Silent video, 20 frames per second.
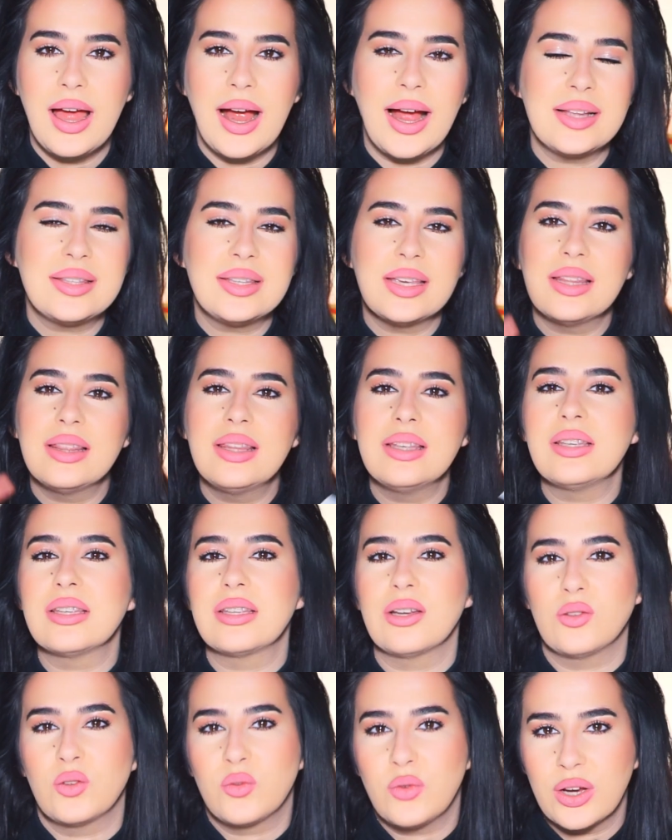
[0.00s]
I'd say this is
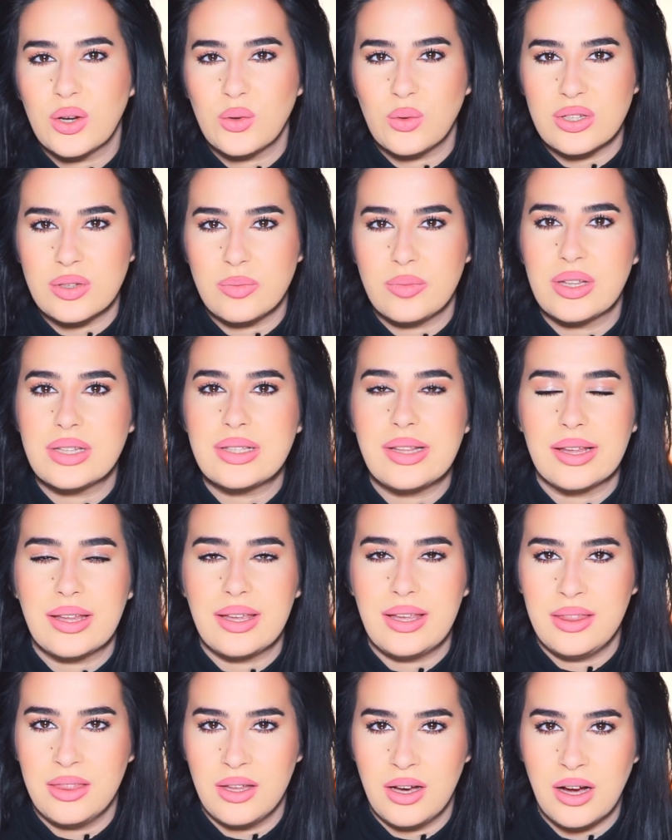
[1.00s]
how the fragrance smells like
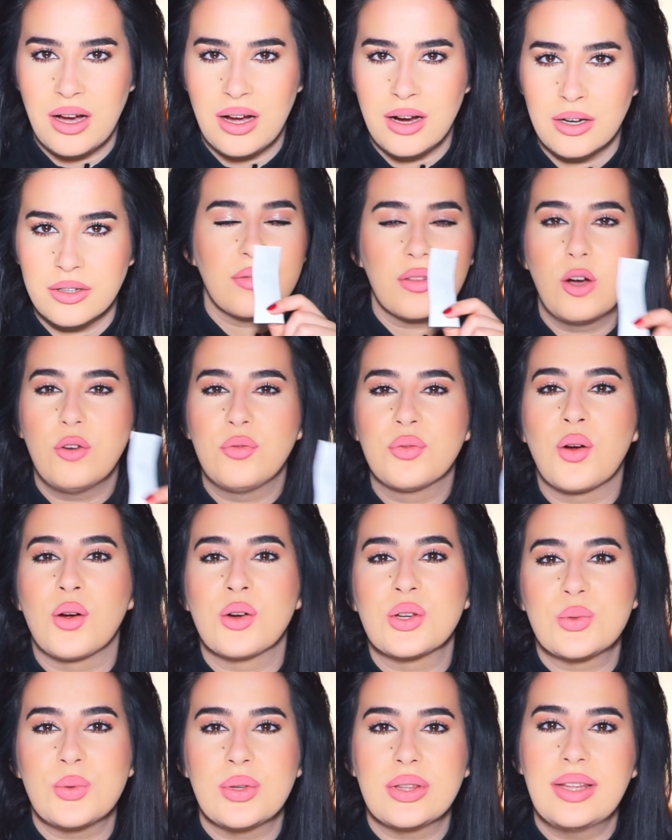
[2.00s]
in the heart, of
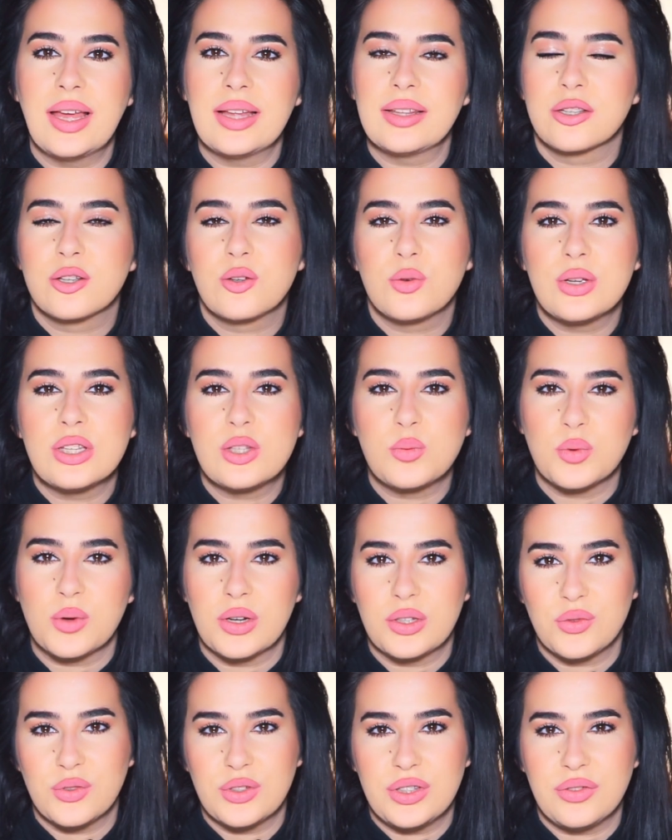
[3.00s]
course with that crisp
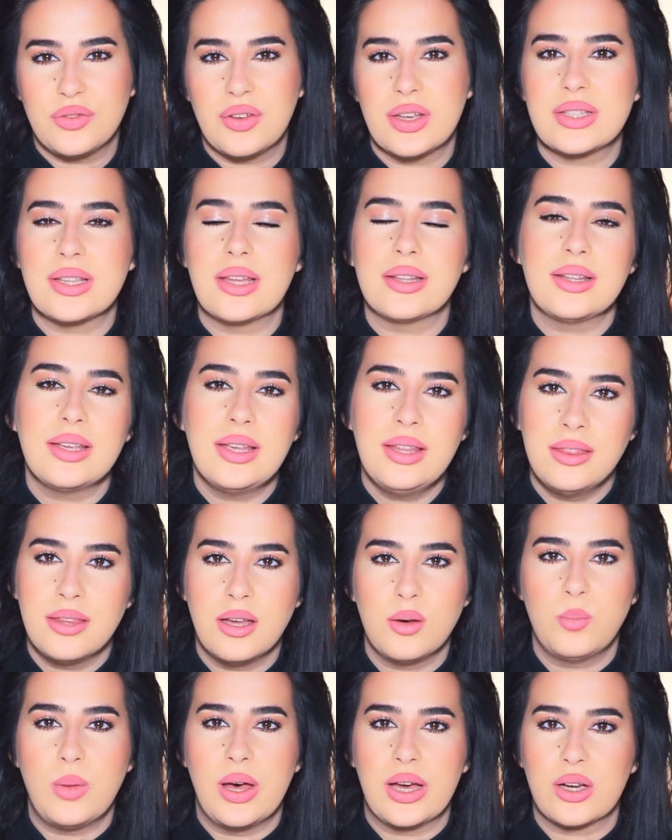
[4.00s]
red fruity facet in
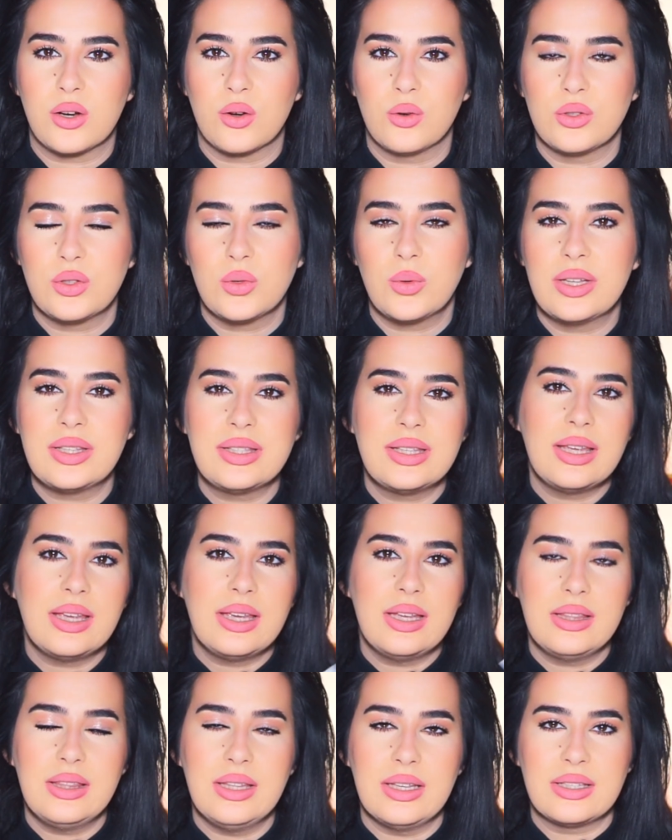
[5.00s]
the background. So I'd say
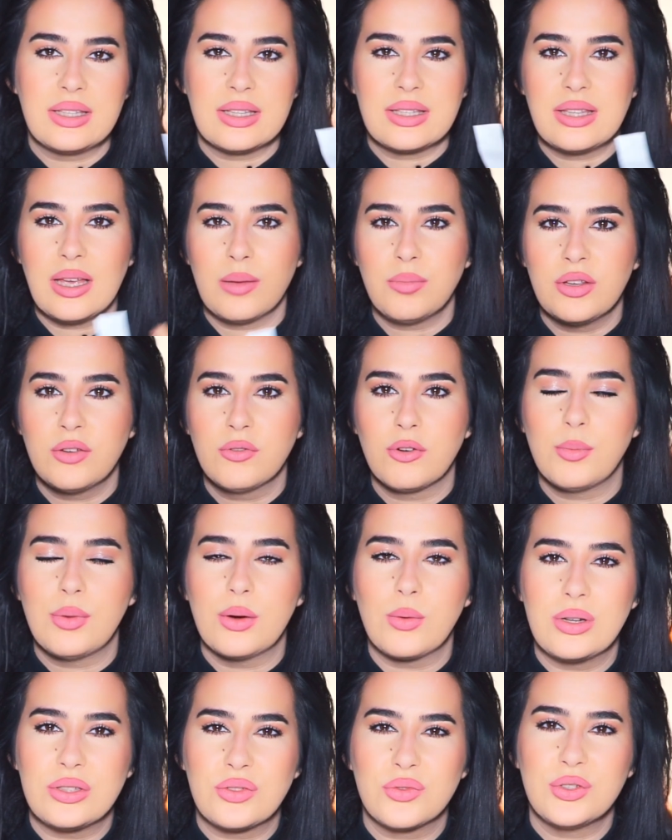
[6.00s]
it is something from
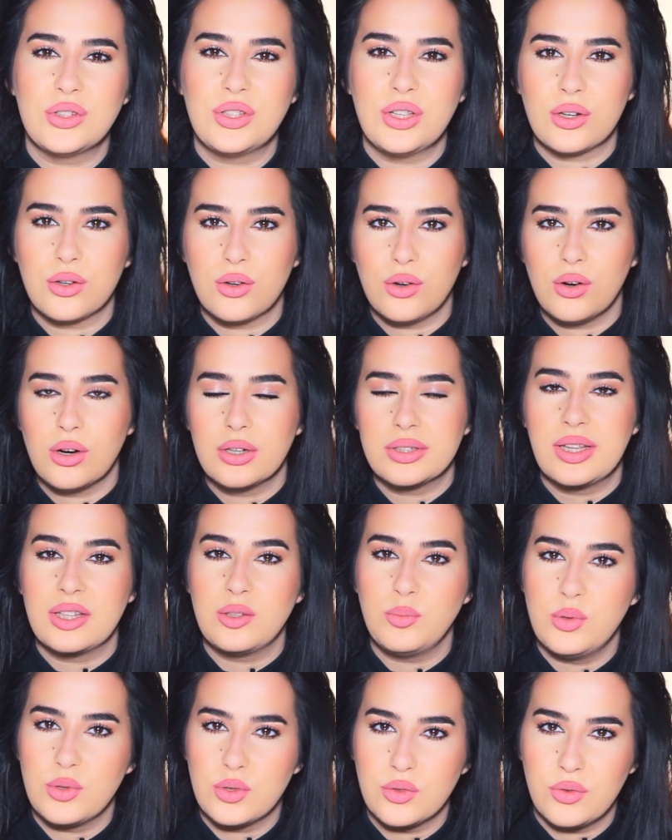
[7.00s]
a red fruity accord,
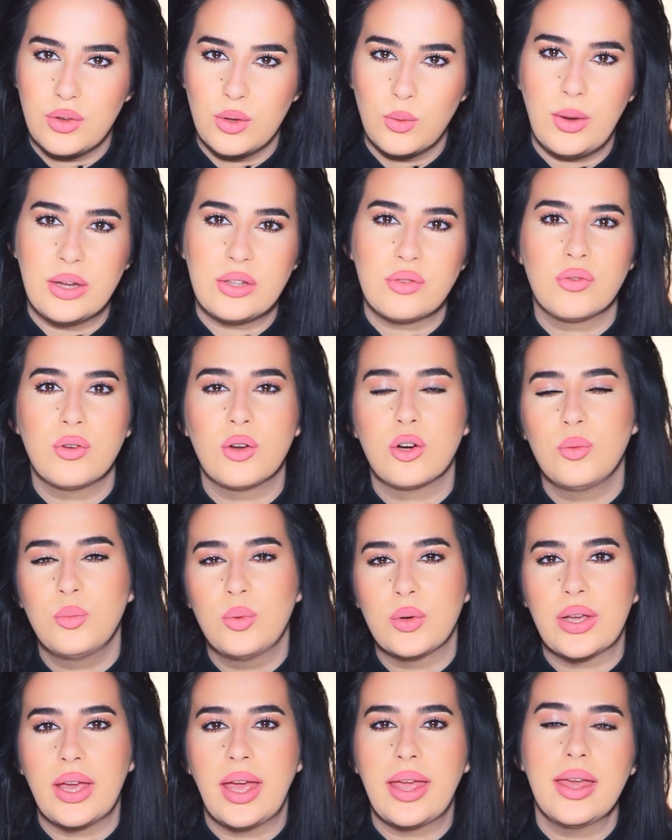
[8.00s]
that beautiful white floral
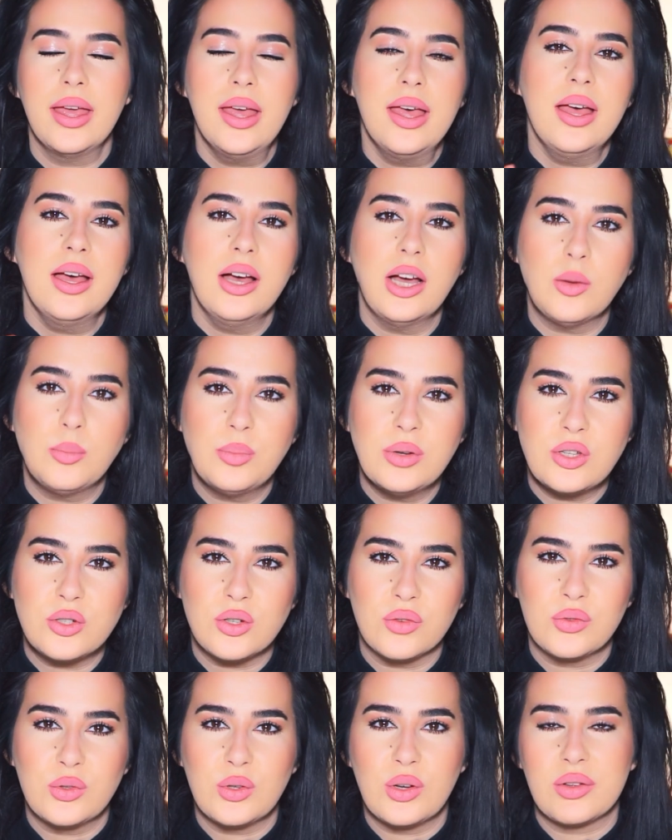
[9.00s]
bouquet, a pinch
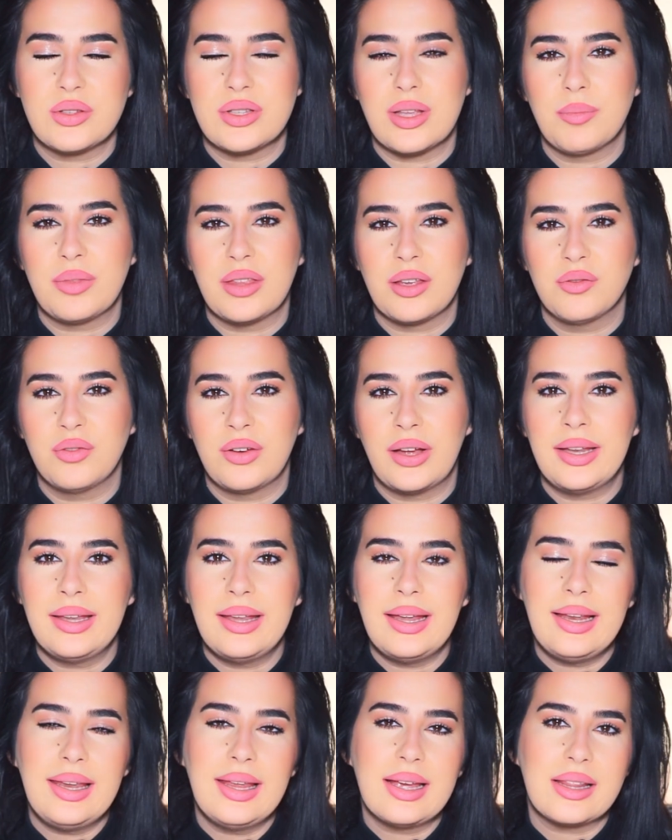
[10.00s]
of two, something
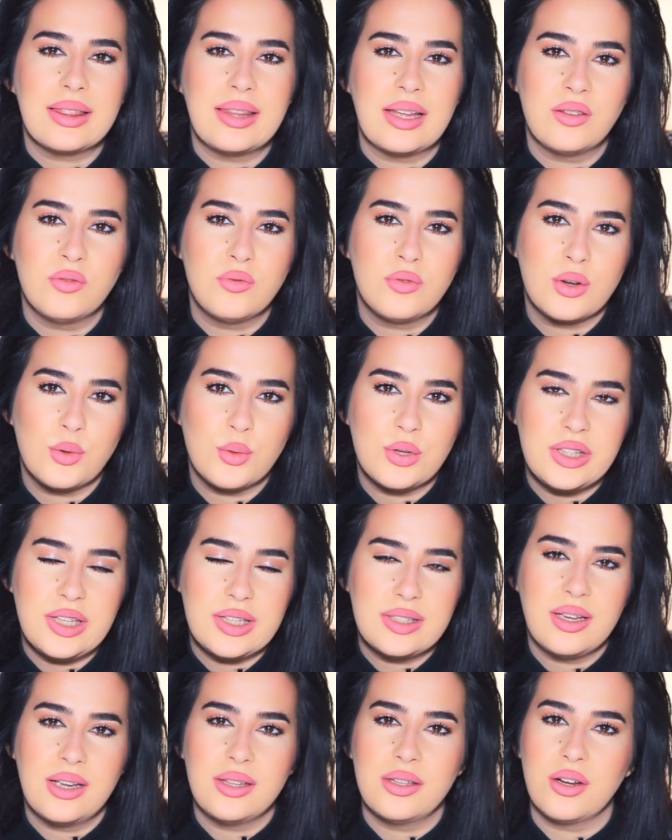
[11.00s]
vanillic, that very
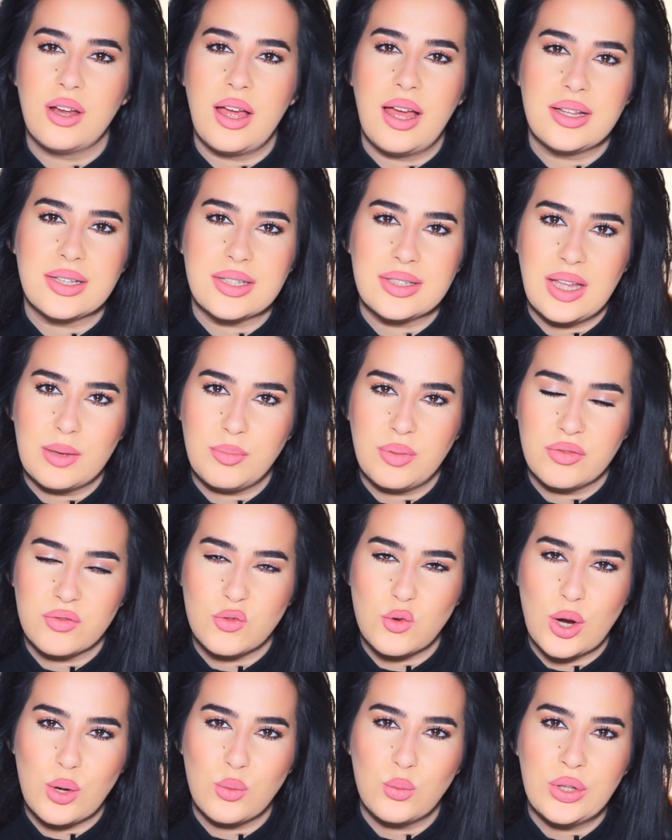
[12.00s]
designer-esque type of
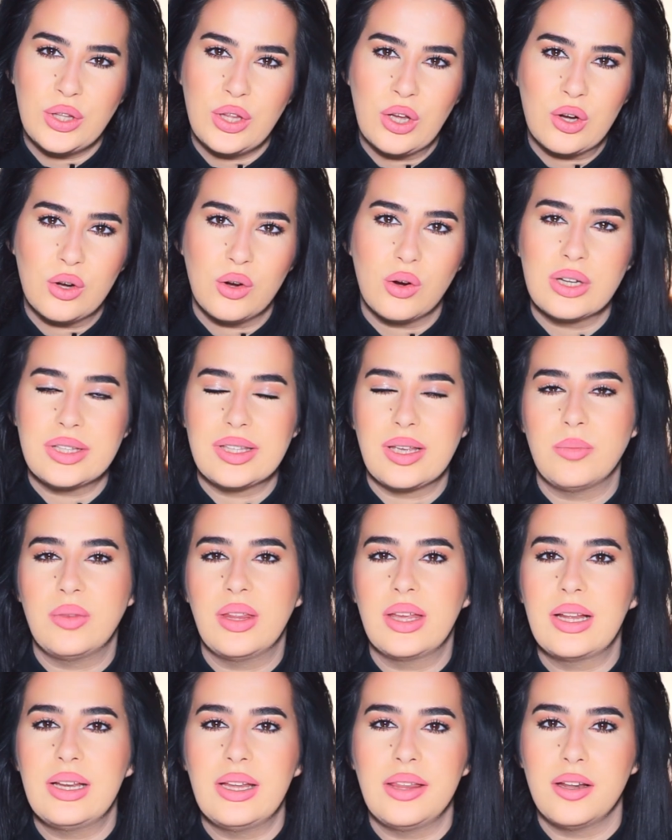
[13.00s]
dry woody accord,
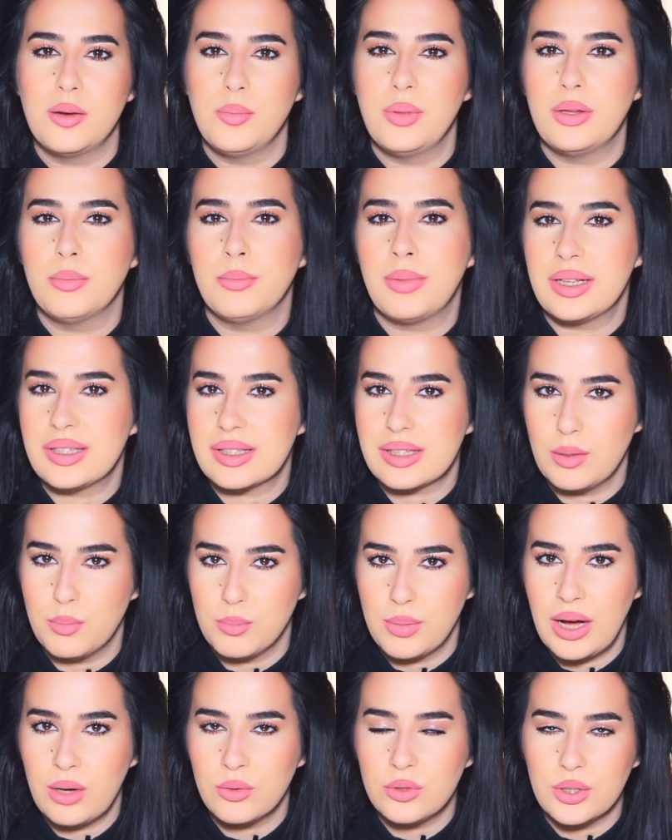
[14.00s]
something a little bit musky,
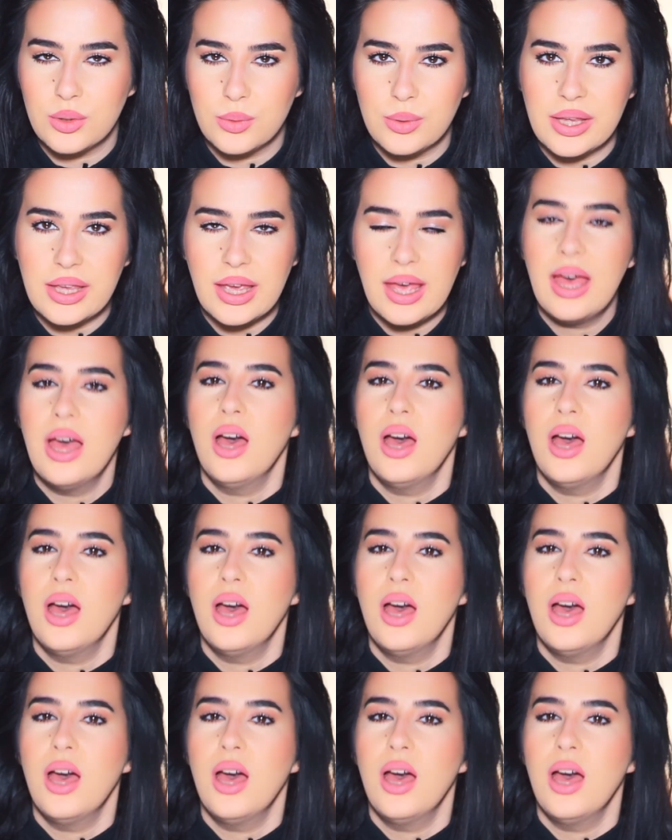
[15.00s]
powdery.